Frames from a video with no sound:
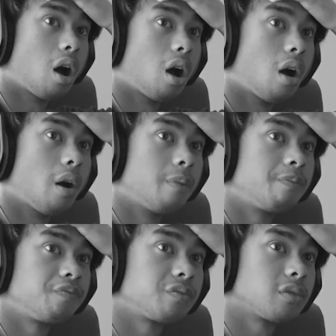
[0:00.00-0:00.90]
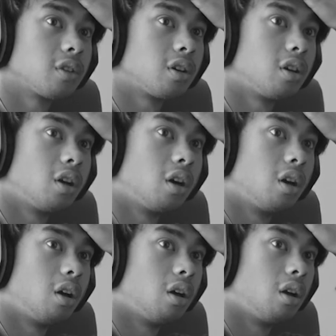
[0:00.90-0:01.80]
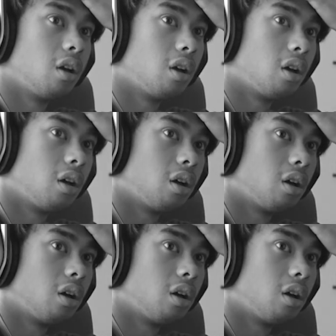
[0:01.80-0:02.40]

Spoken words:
Nobody speaks.